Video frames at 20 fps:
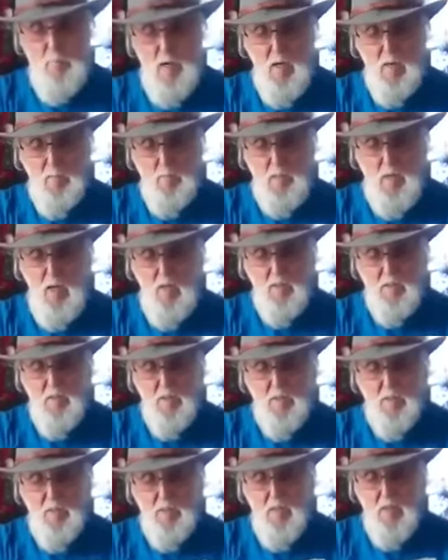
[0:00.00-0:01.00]

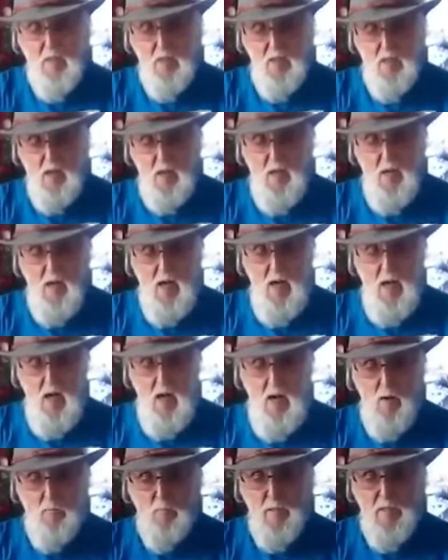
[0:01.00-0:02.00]
pipelines,
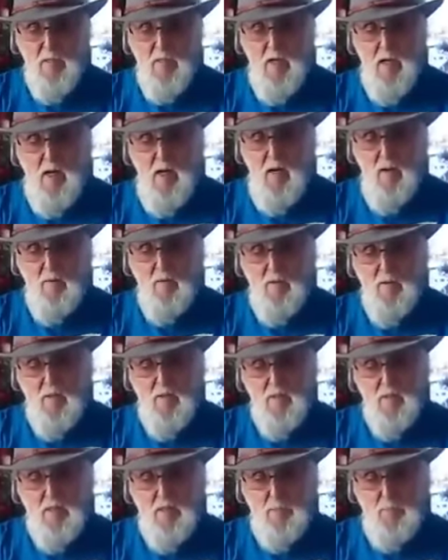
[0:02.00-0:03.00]
and we have
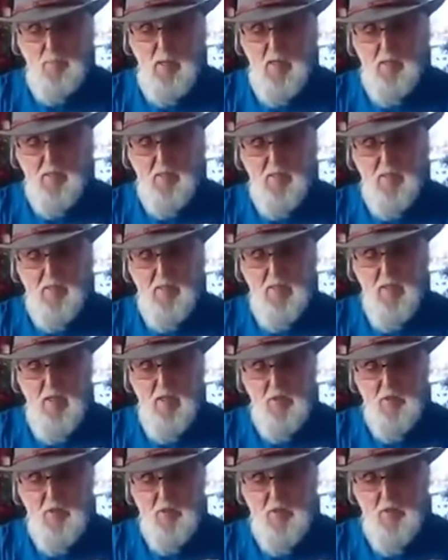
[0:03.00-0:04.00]

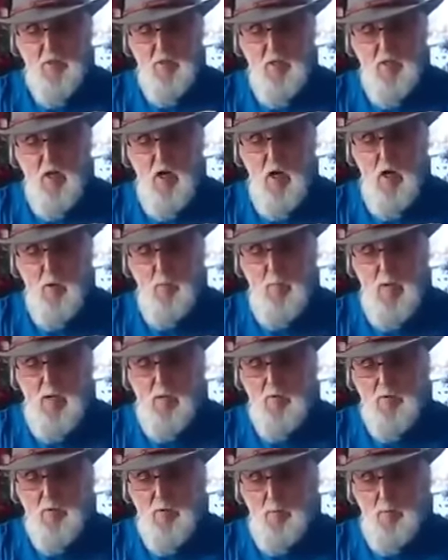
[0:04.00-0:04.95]
speculation about the